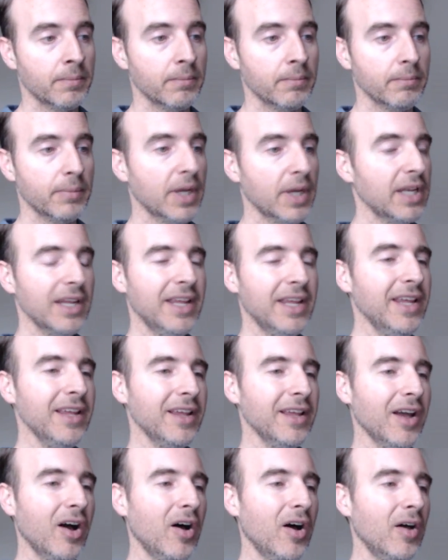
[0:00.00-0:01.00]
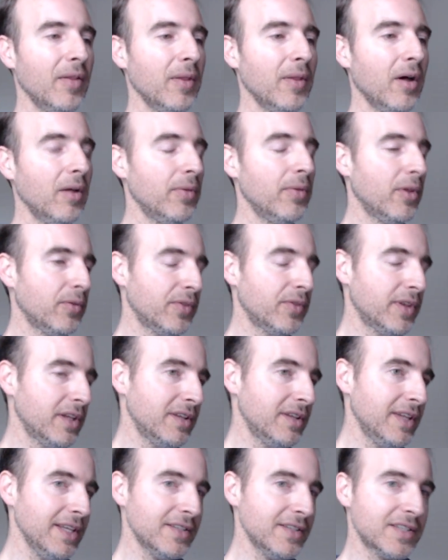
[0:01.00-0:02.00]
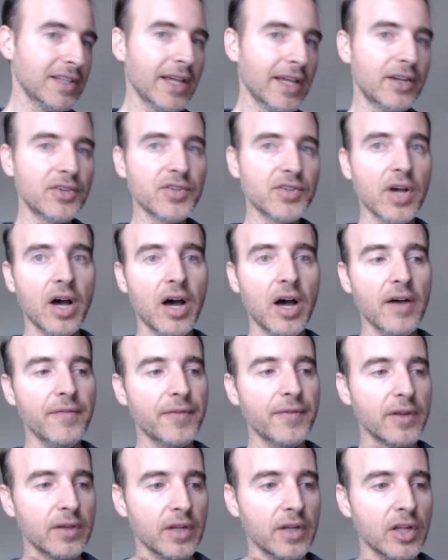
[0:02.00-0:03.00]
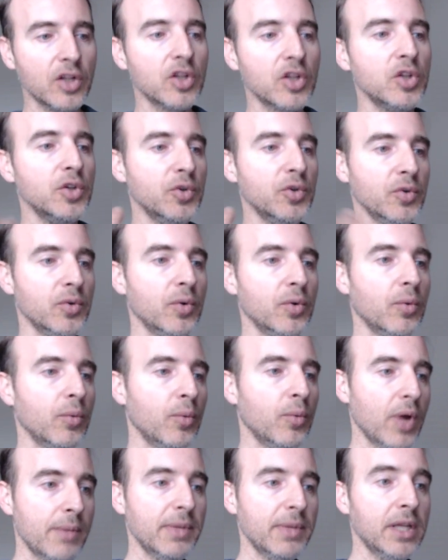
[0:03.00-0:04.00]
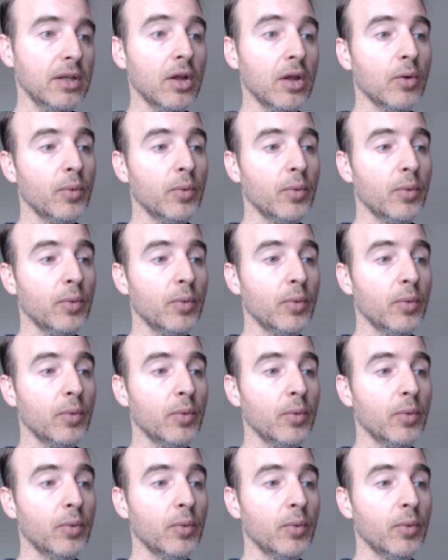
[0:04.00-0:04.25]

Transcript: But he the, the, these letters often include women.